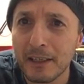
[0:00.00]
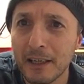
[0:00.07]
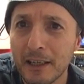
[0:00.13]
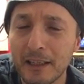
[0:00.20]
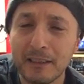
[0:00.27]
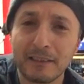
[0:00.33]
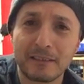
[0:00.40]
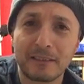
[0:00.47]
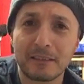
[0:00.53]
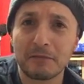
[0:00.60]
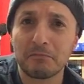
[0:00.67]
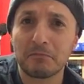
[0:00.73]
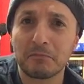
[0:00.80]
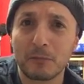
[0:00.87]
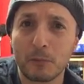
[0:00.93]
and
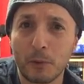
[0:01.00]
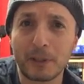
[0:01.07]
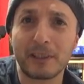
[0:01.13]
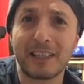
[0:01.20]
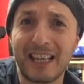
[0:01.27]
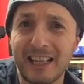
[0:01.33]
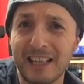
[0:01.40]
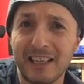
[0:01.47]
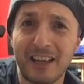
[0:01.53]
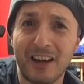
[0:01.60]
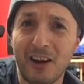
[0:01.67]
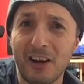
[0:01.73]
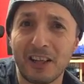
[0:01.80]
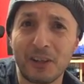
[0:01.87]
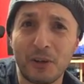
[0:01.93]
whether they
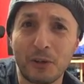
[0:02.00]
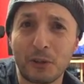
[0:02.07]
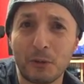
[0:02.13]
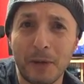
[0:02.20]
are going to